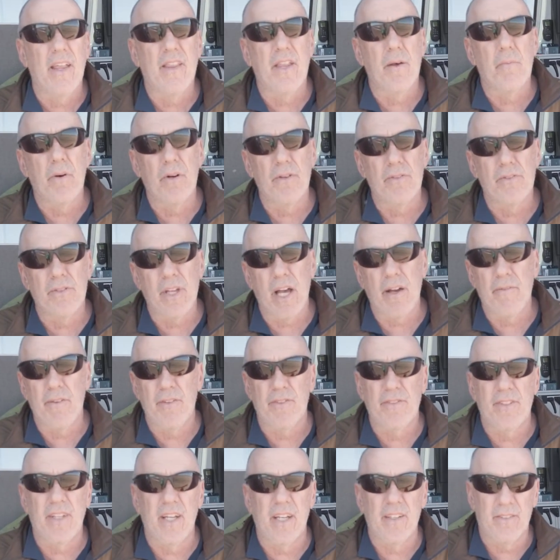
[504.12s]
And the post
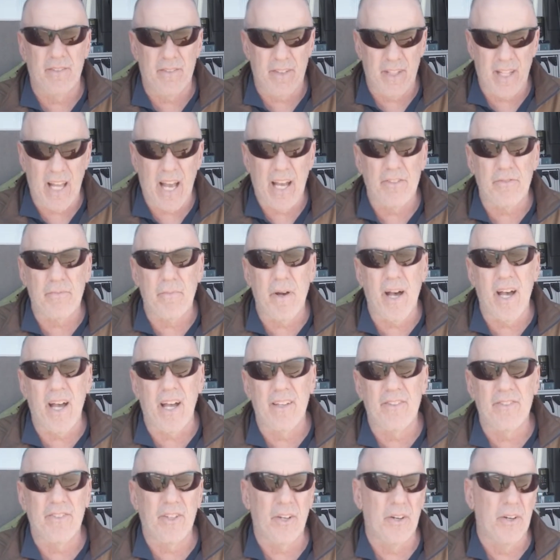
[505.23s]
office does last
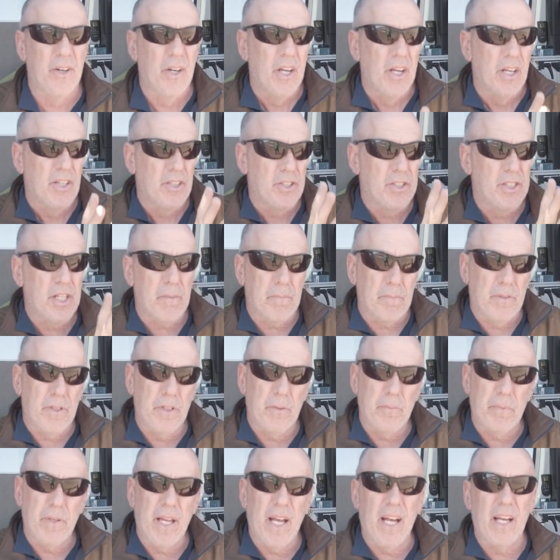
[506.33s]
mile. So shipped
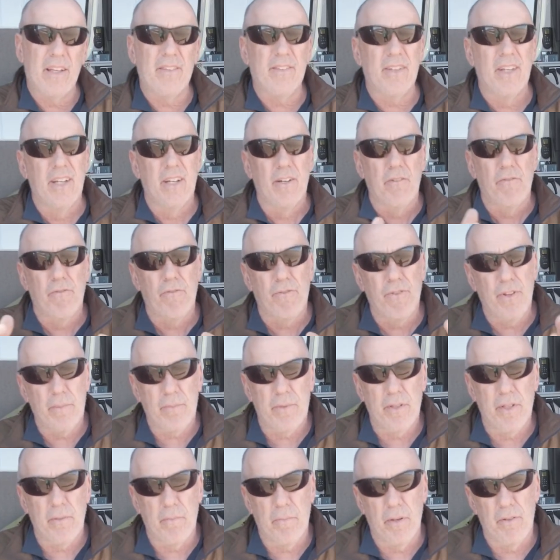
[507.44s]
UPS, flipped
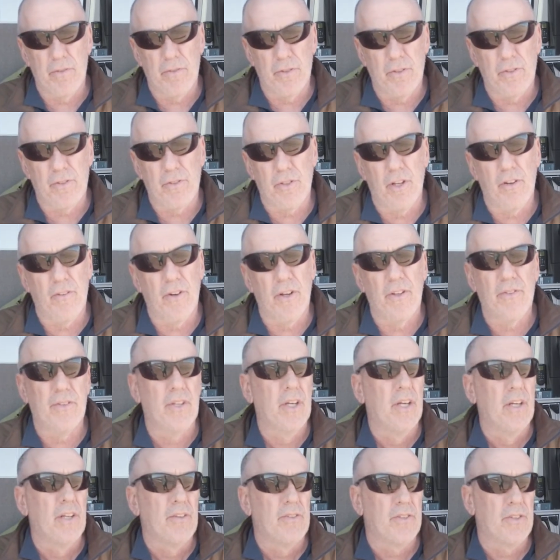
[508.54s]
to Postal Service.
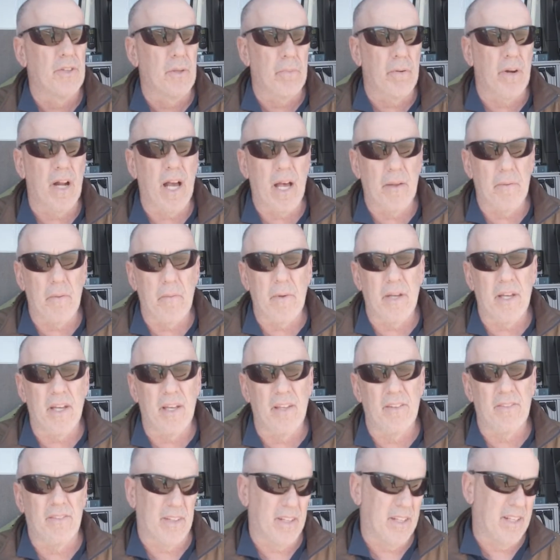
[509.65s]
So the problem
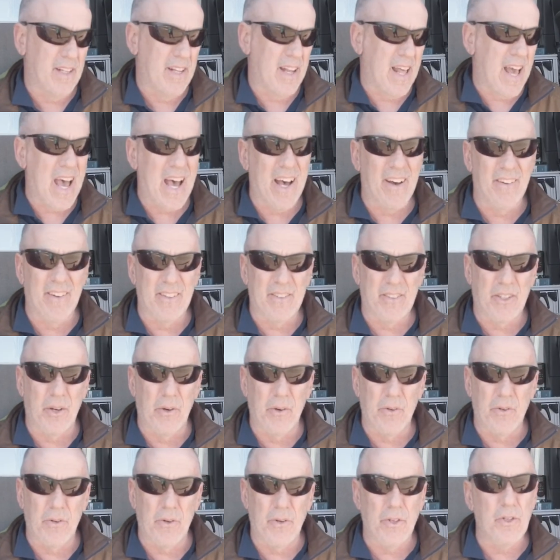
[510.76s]
is now it's
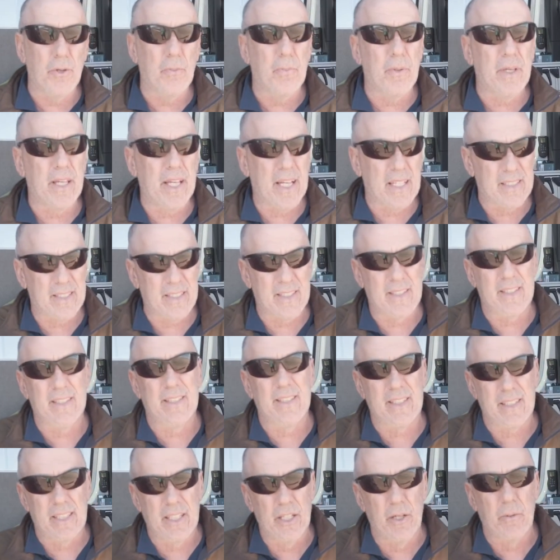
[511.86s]
going to a UPS,
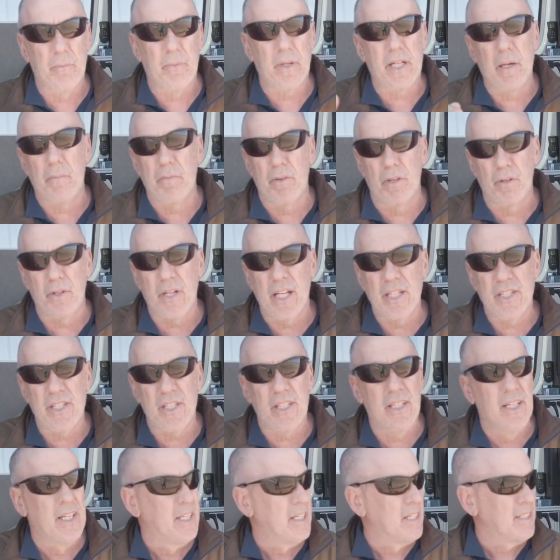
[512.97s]
pickup
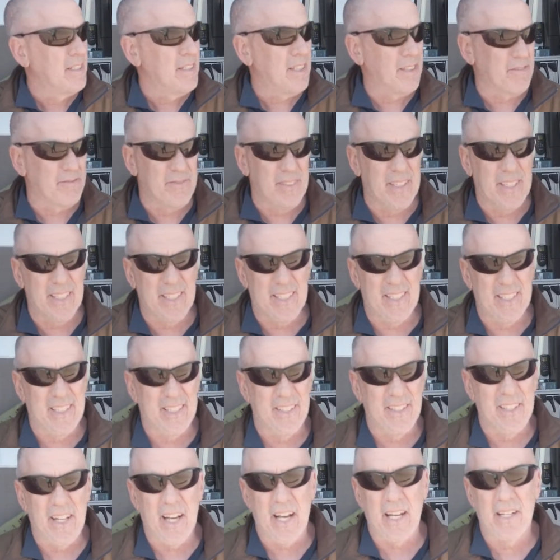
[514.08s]
location. No,
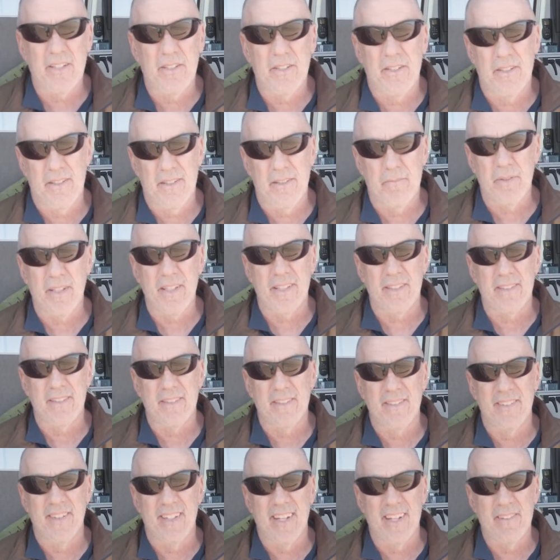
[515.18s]
they're not
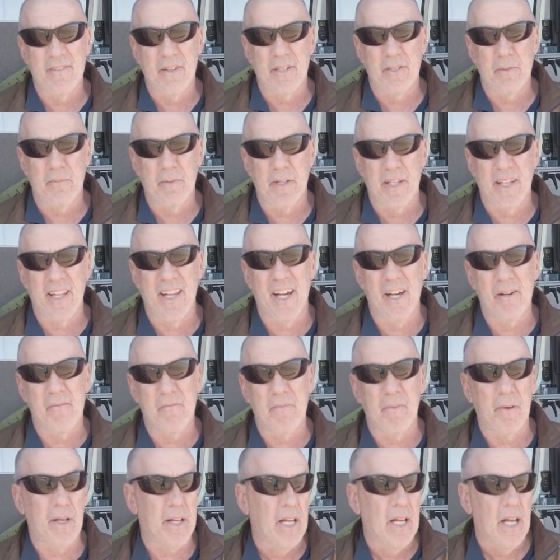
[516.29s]
pleased when I went to pick it up,
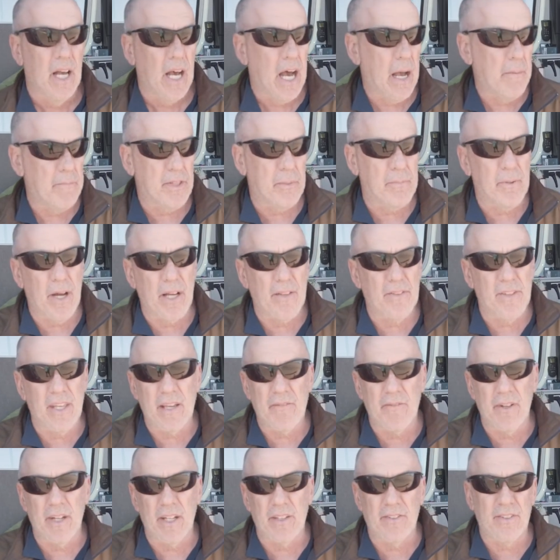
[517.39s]
but I'm surprised they
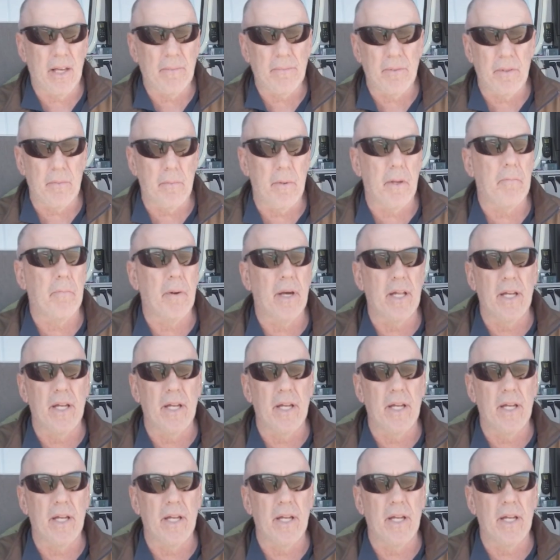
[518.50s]
even accepted it.